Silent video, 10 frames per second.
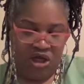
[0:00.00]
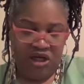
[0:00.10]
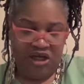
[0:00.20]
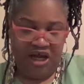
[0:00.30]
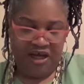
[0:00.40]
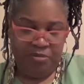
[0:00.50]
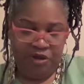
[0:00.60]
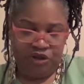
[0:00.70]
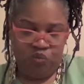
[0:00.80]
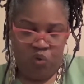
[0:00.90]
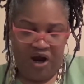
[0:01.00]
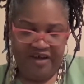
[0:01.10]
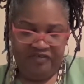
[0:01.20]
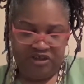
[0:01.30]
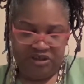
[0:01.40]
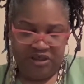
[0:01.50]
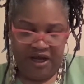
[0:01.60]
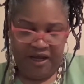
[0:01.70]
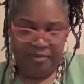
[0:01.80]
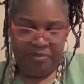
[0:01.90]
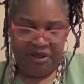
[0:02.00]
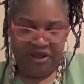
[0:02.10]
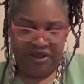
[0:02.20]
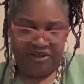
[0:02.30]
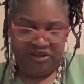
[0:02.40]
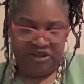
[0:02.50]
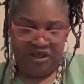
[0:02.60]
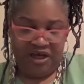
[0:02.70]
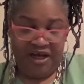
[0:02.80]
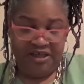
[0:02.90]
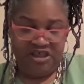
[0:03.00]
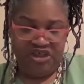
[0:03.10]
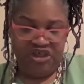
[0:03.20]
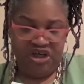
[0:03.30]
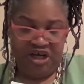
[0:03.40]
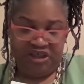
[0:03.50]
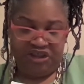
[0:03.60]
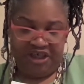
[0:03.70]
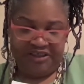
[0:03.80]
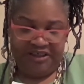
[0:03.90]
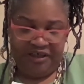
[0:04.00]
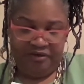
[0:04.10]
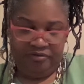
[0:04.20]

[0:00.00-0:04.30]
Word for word: Legba's wife's name is Ajesi.